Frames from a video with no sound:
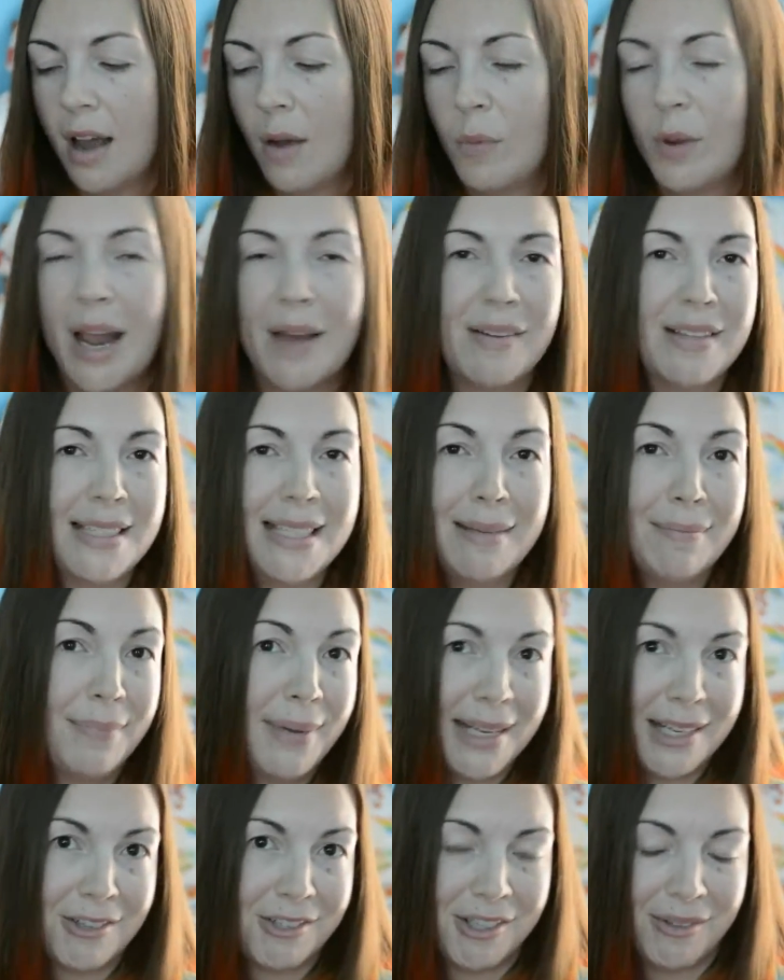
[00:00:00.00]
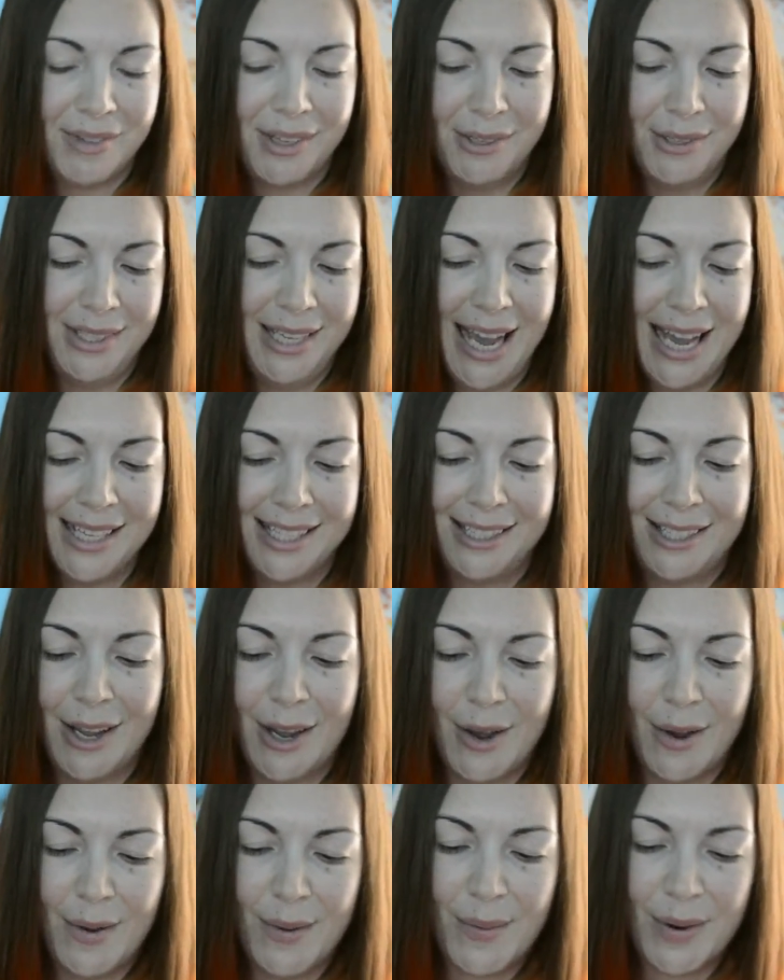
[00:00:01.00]
We haven't seen pictures of those yet,
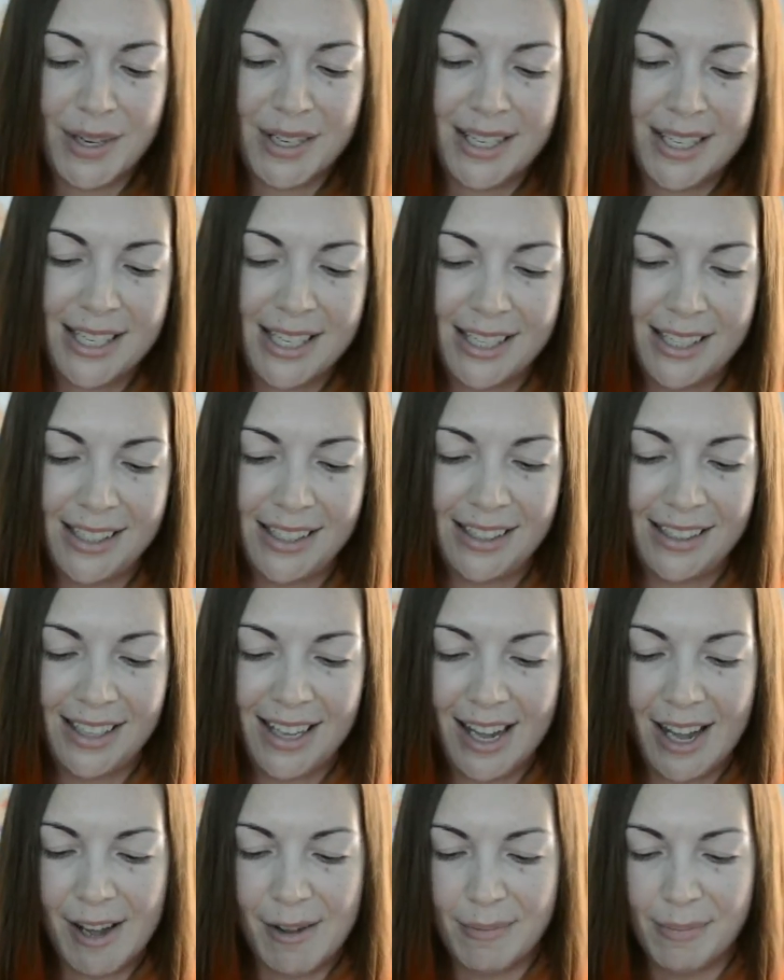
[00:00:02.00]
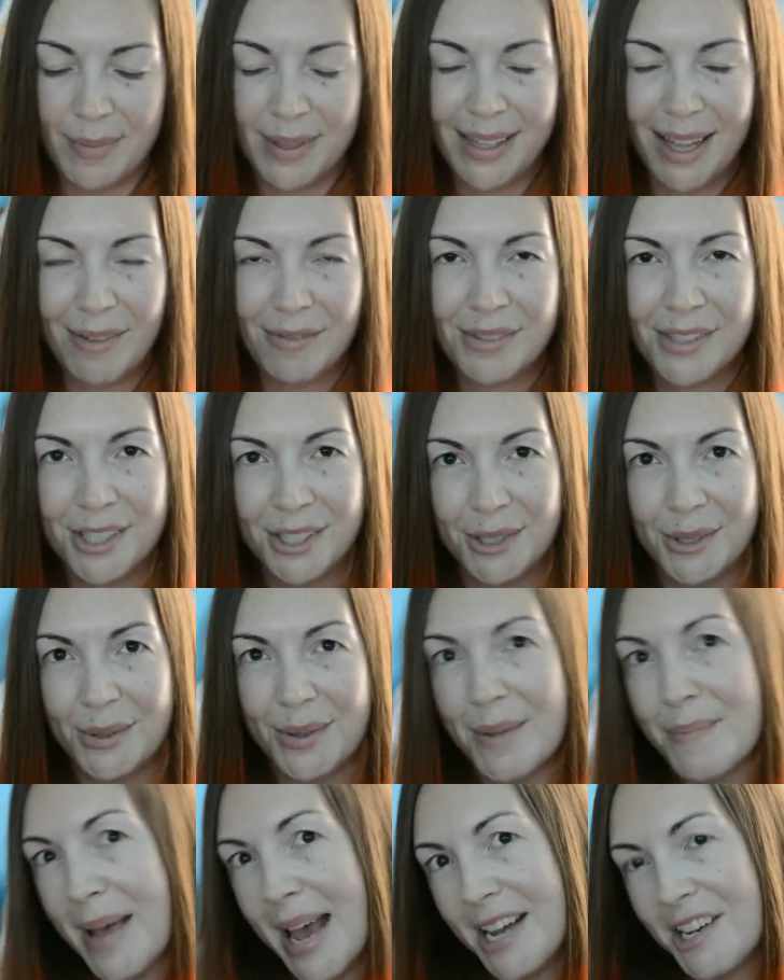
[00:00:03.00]
so we're still left to
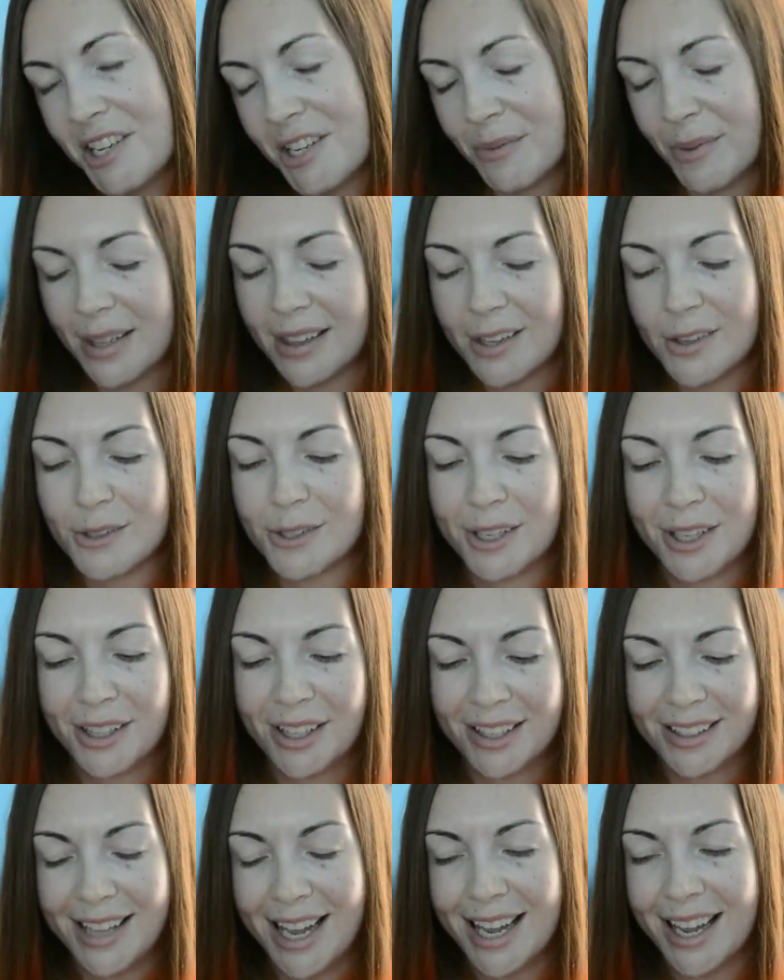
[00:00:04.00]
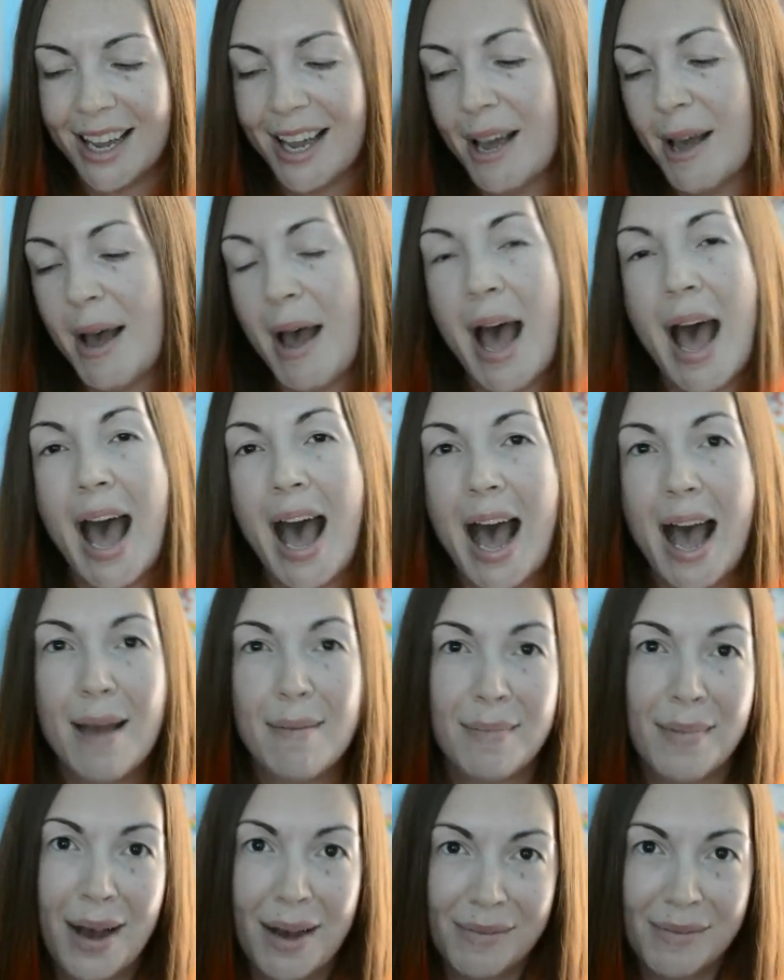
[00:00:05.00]
imagine what those could look like.
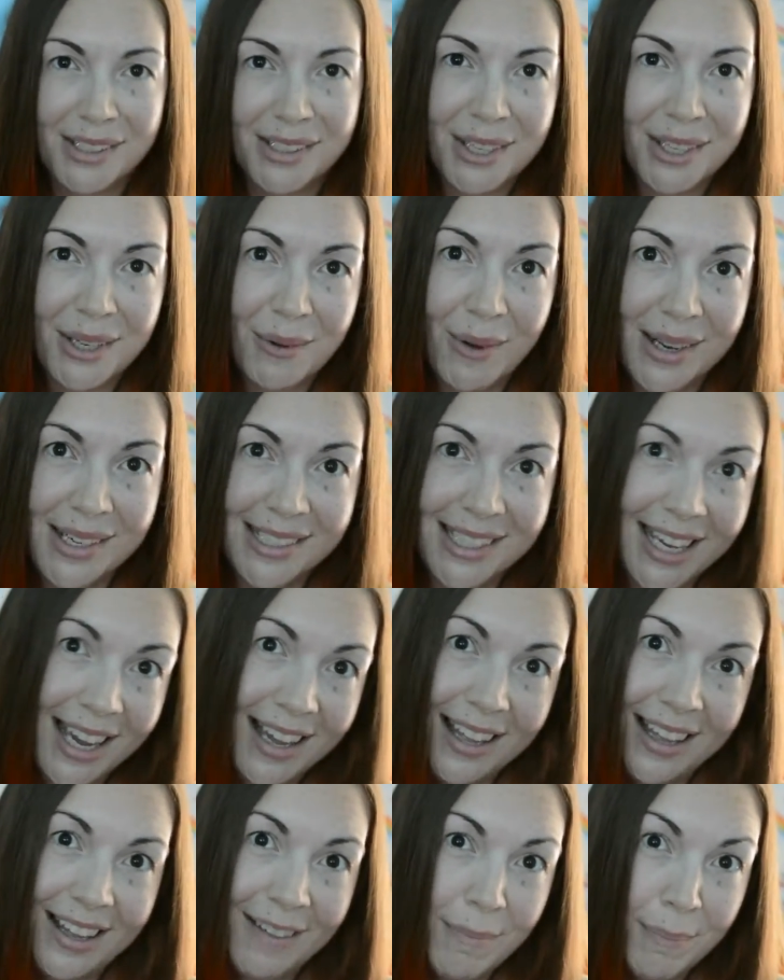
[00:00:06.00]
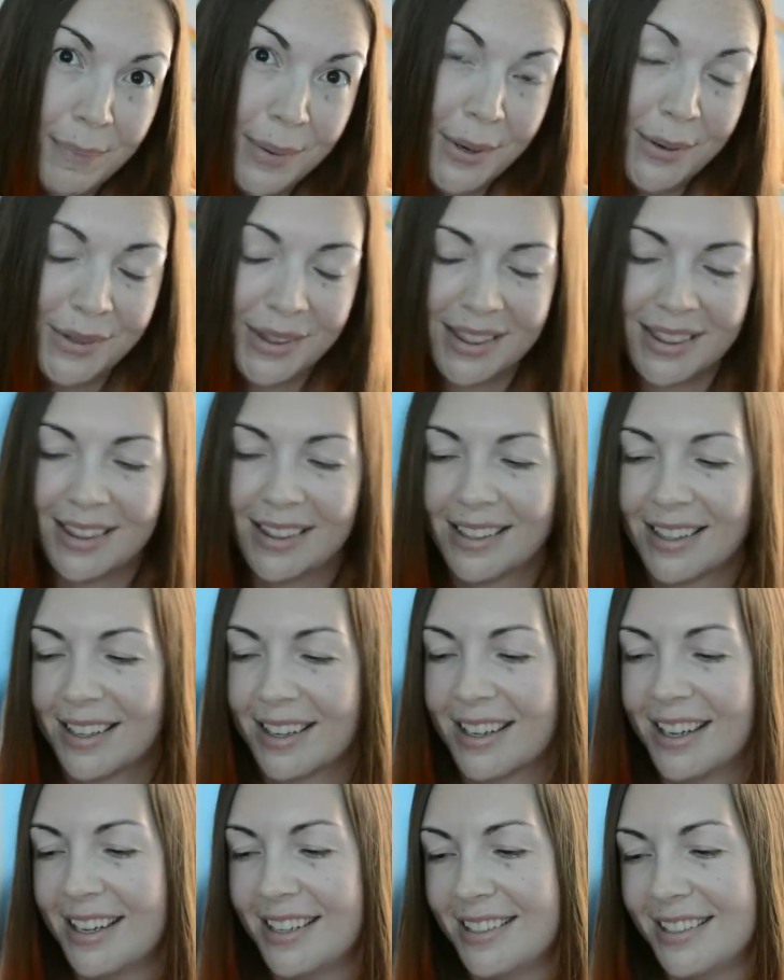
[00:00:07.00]
I'm obviously going to get both,
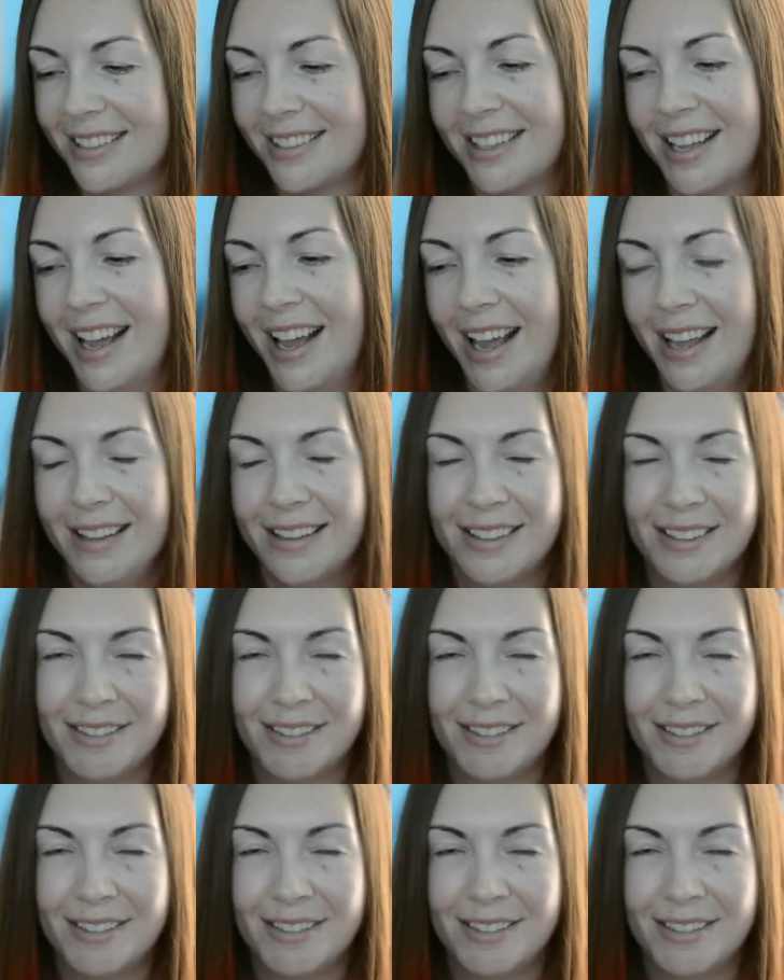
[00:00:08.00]
because I